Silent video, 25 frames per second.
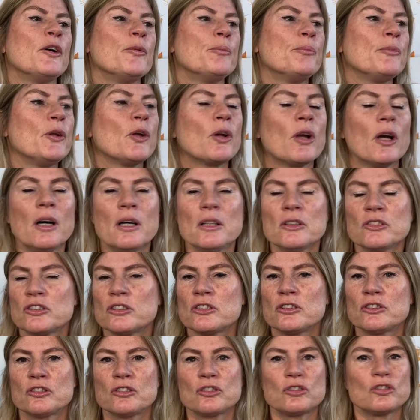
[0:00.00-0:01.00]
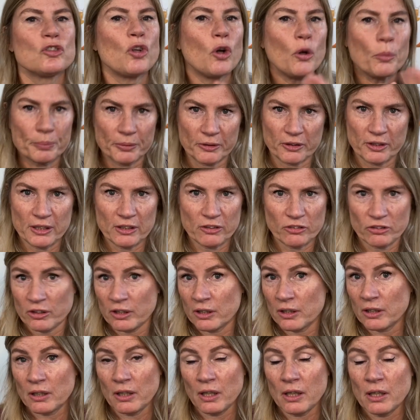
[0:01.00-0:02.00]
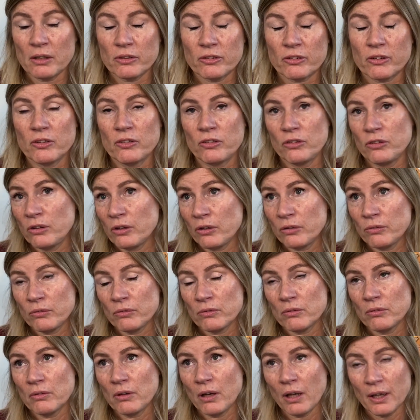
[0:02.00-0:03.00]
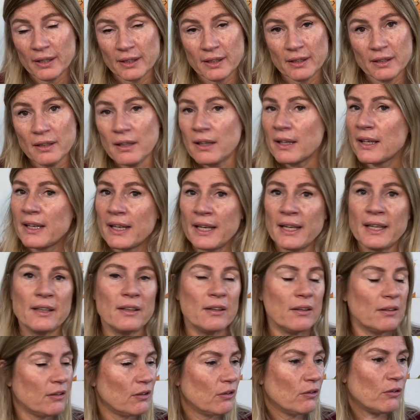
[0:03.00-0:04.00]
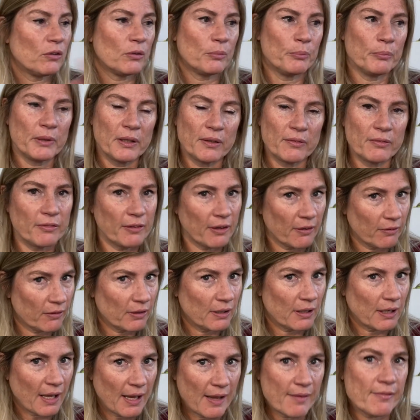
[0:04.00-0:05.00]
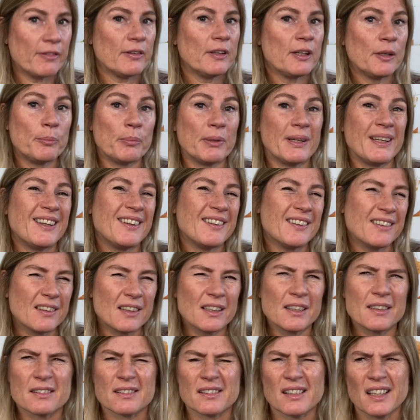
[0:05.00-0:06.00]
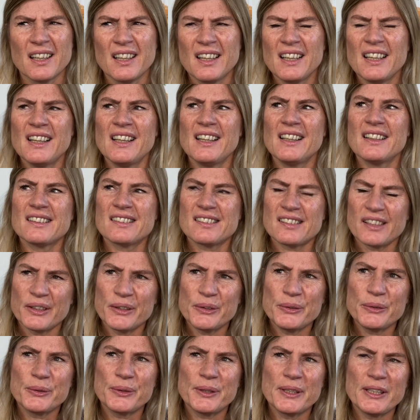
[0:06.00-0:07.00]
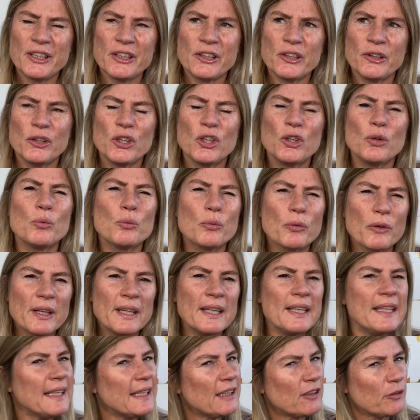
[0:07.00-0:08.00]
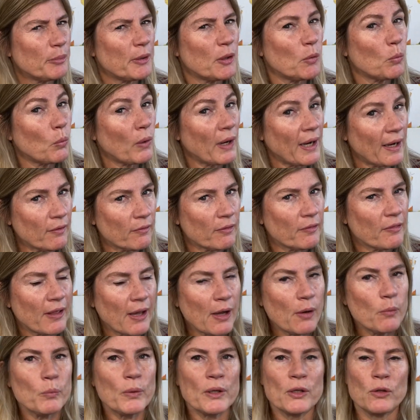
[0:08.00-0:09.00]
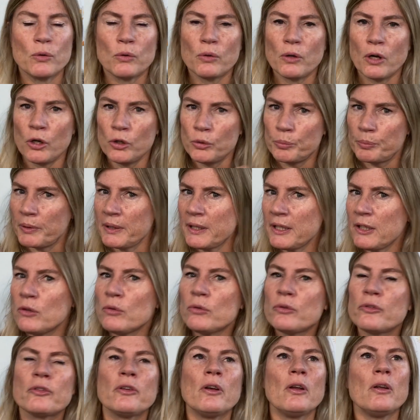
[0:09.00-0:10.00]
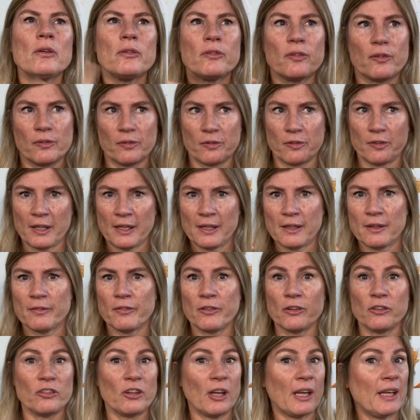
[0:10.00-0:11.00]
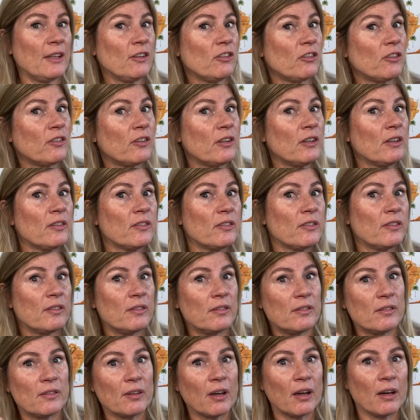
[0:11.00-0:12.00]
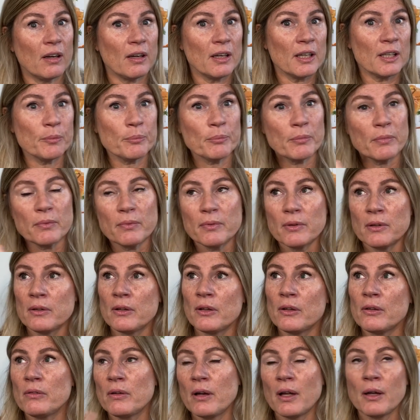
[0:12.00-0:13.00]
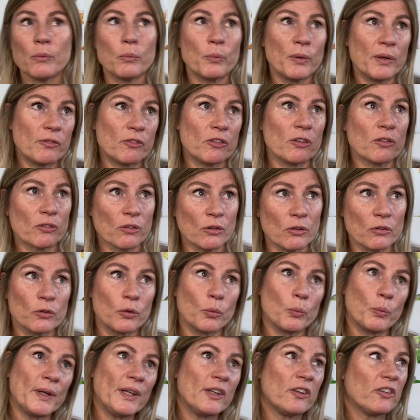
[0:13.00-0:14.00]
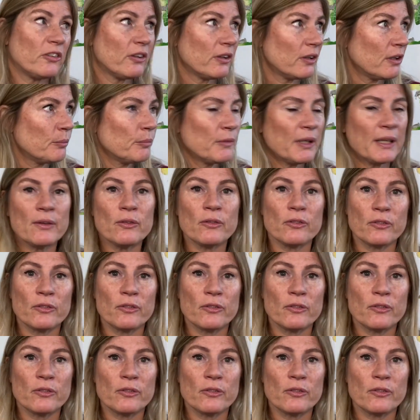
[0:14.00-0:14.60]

You can't just stop teaching a class because you don't like it. Again, you can be very heavily penalised. So, you know, you really need to be aware of that when you're opening your slots. Think of the changes in time, you know, like we've just gone to winter time now.